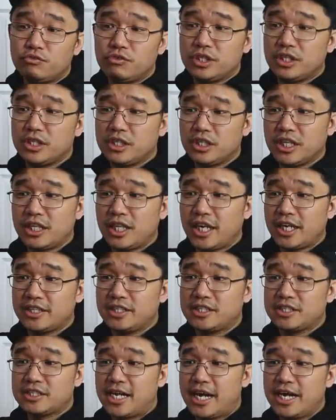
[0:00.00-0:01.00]
really
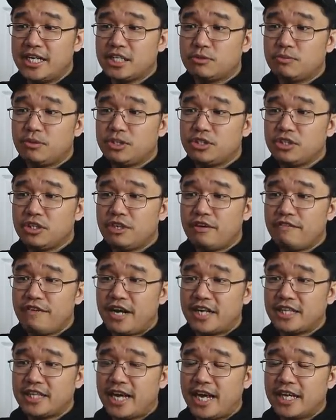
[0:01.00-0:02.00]
like this guy, especially
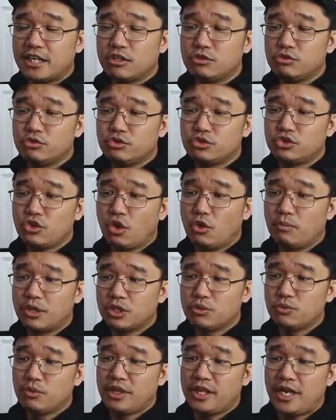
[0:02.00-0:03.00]
the fact that I could do
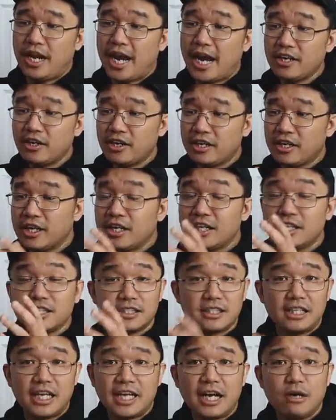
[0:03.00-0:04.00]
so much with it. I could,
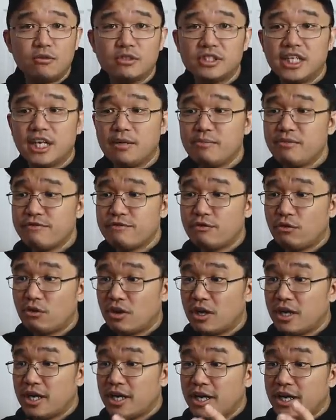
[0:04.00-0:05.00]
like I was saying
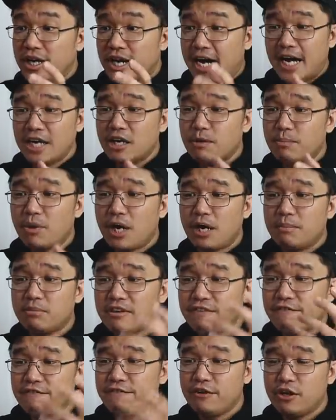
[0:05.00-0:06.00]
before, I could
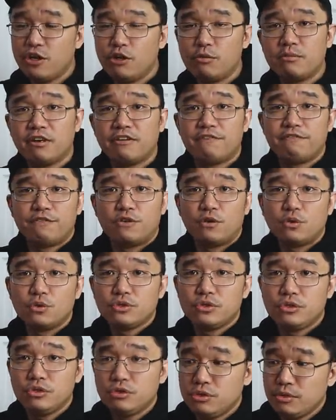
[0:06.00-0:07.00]
probably film a
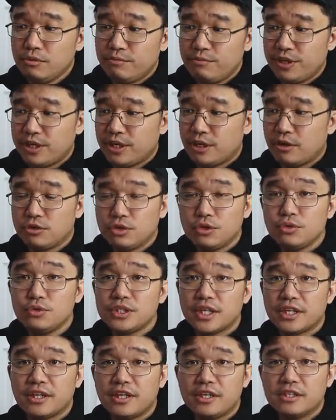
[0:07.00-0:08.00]
full YouTube video
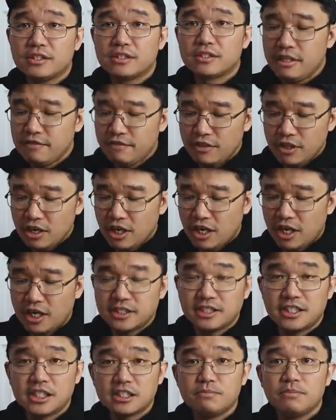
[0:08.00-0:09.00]
using this, even
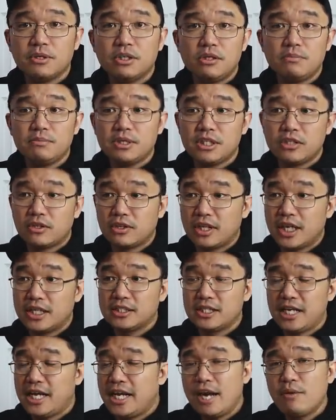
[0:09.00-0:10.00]
the 6mm
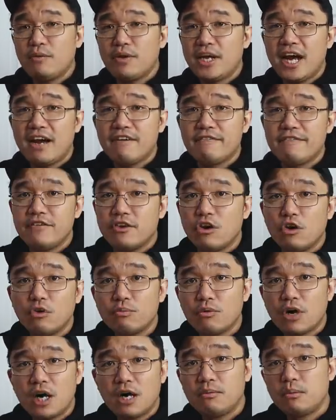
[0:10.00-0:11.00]
lens, and I would have
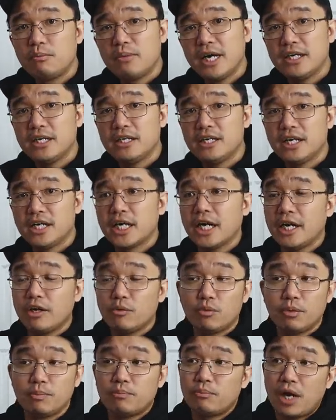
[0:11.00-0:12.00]
no problem editing,
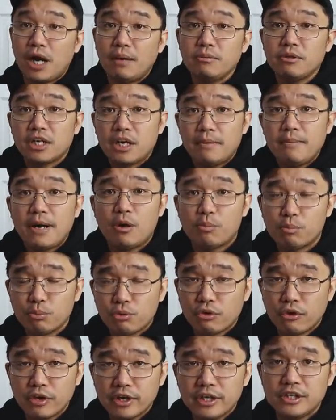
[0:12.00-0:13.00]
and it would probably come out
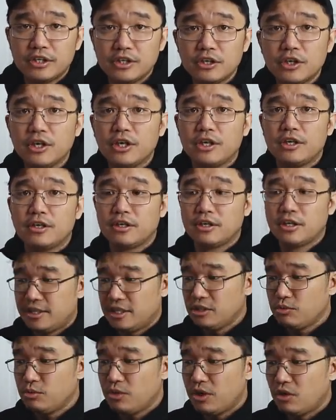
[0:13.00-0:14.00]
pretty good.
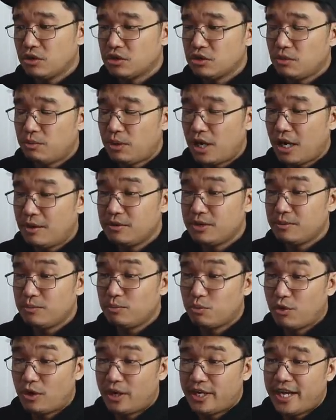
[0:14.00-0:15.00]
This would also probably
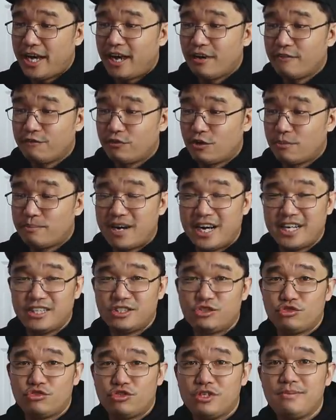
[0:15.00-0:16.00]
work out for
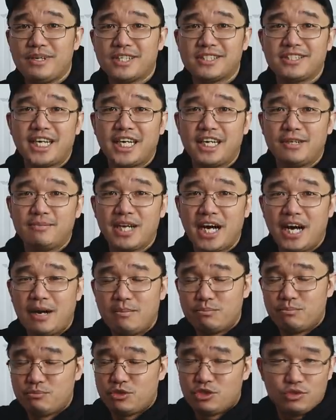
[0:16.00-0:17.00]
my streaming setup that
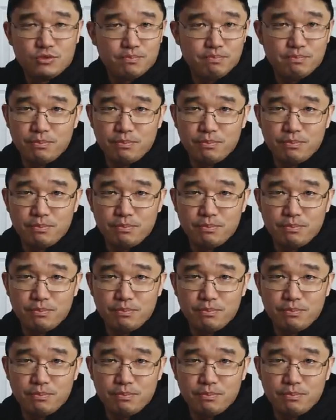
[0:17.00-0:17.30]
I'm